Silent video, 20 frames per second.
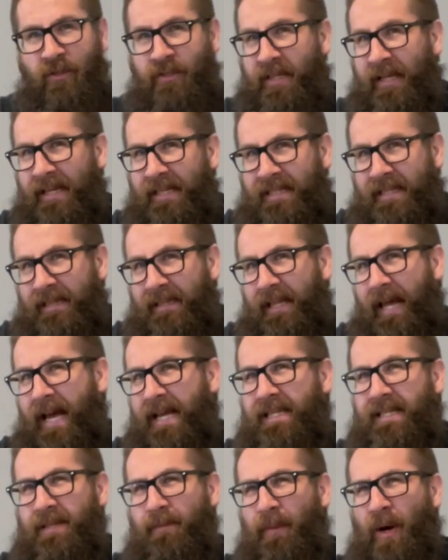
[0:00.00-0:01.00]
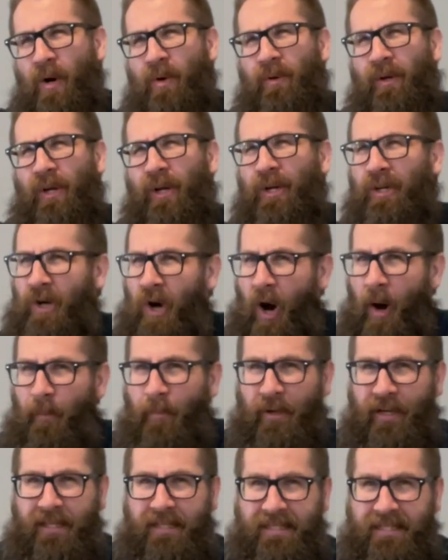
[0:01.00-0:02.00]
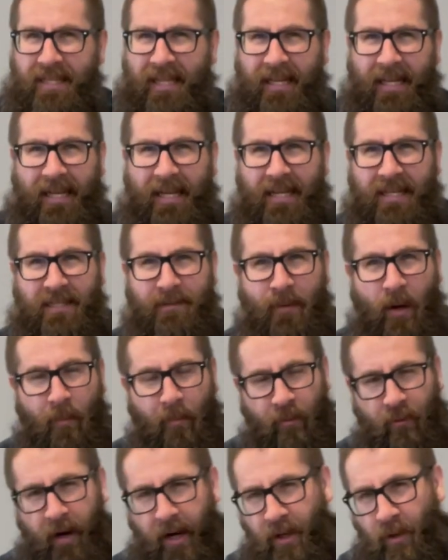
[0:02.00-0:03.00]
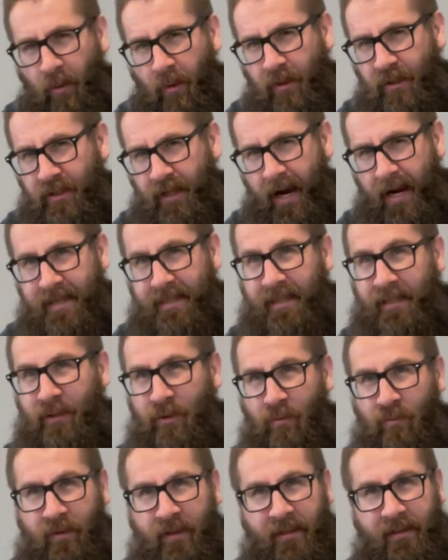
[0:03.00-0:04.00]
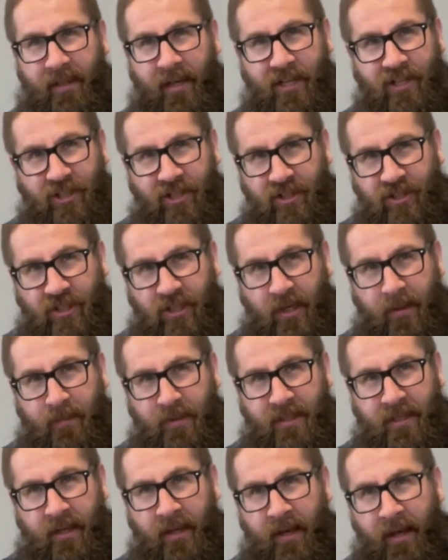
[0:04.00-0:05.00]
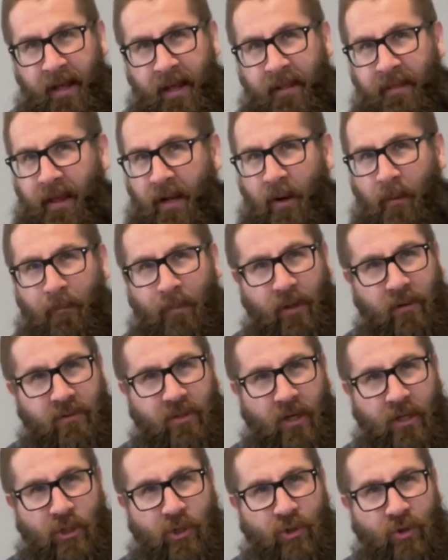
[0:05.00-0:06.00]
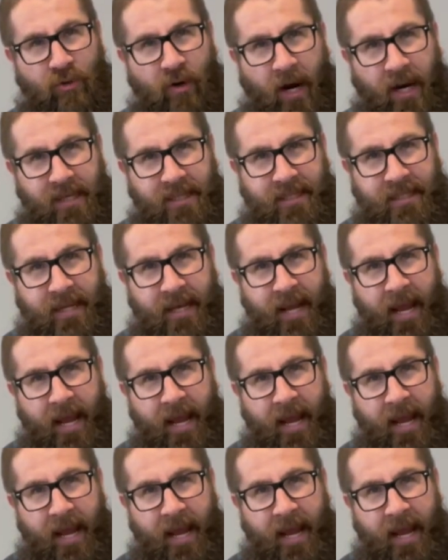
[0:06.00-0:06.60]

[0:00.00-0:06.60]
see, it's less about competence than it is about prioritizing the relationships that are built on trust